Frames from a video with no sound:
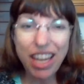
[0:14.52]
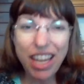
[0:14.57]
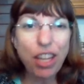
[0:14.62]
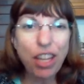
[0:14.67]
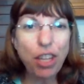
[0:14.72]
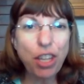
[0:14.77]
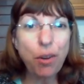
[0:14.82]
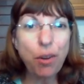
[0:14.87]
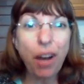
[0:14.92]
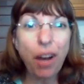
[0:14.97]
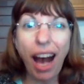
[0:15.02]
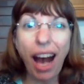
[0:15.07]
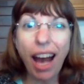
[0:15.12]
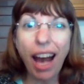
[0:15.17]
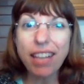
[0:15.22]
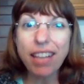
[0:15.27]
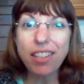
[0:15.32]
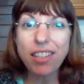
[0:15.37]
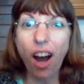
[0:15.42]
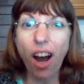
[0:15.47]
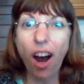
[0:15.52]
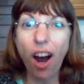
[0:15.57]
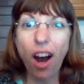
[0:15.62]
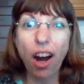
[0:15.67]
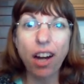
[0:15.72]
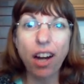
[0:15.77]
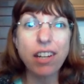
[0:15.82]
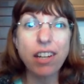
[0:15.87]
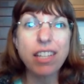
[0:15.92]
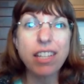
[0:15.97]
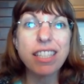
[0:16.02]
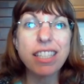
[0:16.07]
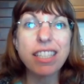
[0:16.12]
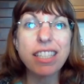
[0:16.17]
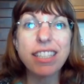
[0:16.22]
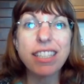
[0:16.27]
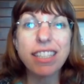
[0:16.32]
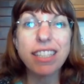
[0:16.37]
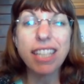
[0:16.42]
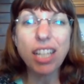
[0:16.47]
You guys are
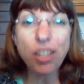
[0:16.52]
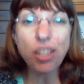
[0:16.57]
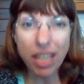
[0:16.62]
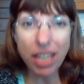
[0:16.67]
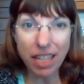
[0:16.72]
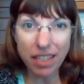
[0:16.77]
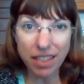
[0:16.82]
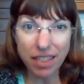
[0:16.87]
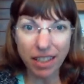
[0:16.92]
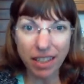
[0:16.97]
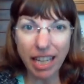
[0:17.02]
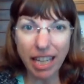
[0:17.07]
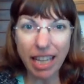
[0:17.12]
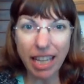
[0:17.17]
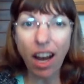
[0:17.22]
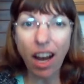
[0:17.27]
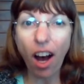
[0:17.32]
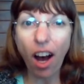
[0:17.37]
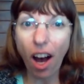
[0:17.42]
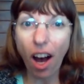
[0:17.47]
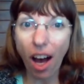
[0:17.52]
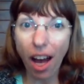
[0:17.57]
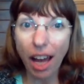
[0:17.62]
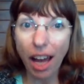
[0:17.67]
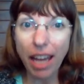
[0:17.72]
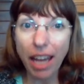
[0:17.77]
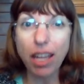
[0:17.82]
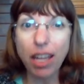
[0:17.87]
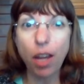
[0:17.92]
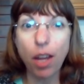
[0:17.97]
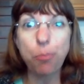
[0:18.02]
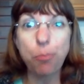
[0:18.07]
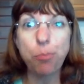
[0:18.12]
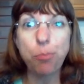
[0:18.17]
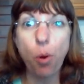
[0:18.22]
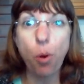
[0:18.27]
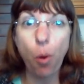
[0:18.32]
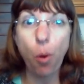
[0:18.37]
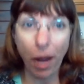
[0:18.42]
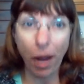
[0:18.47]
seriously on
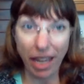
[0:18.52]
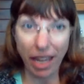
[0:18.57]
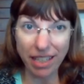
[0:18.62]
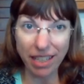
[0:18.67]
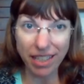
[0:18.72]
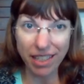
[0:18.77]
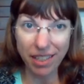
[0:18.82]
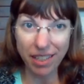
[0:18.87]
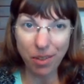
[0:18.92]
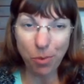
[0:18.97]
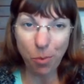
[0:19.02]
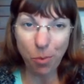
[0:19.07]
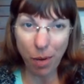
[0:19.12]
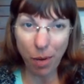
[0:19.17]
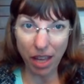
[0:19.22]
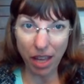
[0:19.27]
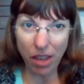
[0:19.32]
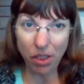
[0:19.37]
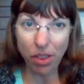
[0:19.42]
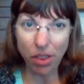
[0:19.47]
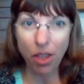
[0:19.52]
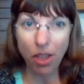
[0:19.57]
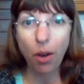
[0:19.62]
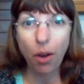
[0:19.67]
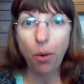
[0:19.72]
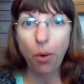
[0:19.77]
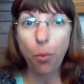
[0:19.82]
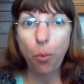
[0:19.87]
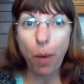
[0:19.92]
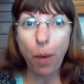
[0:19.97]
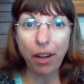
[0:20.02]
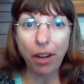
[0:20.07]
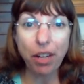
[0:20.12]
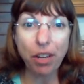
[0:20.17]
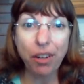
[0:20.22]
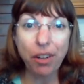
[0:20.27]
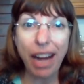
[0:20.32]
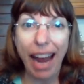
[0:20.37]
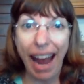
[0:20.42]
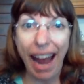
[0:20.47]
point with where
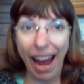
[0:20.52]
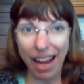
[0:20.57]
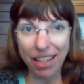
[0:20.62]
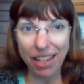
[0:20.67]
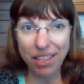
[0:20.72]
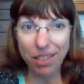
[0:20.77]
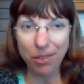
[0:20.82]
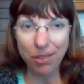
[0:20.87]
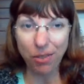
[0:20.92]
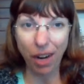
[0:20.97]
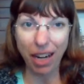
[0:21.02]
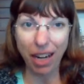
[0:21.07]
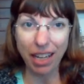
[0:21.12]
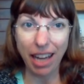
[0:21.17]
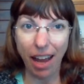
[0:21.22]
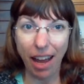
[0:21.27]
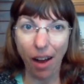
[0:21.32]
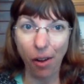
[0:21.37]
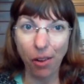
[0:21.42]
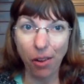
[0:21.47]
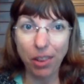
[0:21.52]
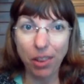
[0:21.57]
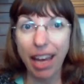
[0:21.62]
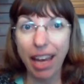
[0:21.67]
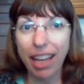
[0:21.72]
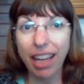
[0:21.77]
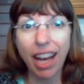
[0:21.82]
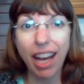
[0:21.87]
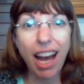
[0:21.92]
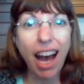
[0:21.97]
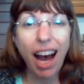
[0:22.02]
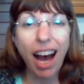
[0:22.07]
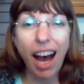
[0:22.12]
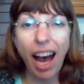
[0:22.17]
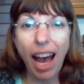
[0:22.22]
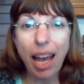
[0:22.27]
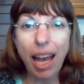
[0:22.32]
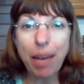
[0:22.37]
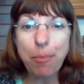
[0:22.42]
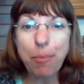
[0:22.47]
you're at right now. Like,
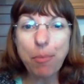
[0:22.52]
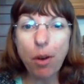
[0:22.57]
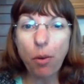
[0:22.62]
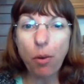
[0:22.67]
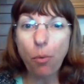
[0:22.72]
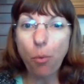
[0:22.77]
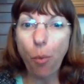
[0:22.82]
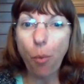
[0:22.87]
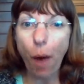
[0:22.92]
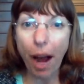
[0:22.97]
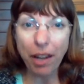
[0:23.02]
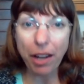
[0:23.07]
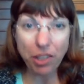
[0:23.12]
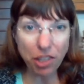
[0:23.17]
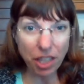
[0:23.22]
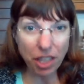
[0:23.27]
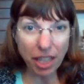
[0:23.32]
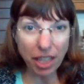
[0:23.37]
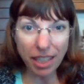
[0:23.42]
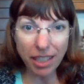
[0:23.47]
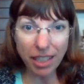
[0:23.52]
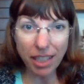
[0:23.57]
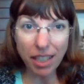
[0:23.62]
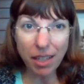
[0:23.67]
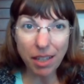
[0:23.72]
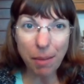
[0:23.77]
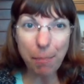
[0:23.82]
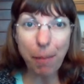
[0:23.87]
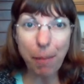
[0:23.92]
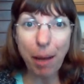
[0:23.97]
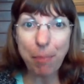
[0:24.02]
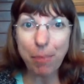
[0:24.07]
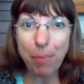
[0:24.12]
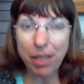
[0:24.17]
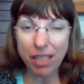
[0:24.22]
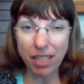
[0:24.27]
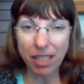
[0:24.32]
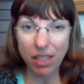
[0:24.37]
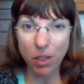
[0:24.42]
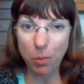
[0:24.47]
I'm watching my
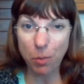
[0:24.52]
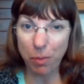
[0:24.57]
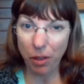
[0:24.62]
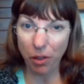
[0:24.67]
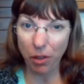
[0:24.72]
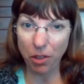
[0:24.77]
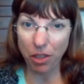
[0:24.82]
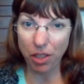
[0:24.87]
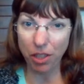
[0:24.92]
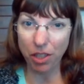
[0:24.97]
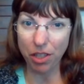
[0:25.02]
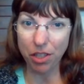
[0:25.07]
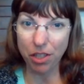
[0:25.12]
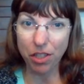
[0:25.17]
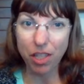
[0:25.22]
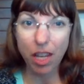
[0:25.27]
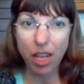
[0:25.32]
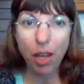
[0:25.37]
business builders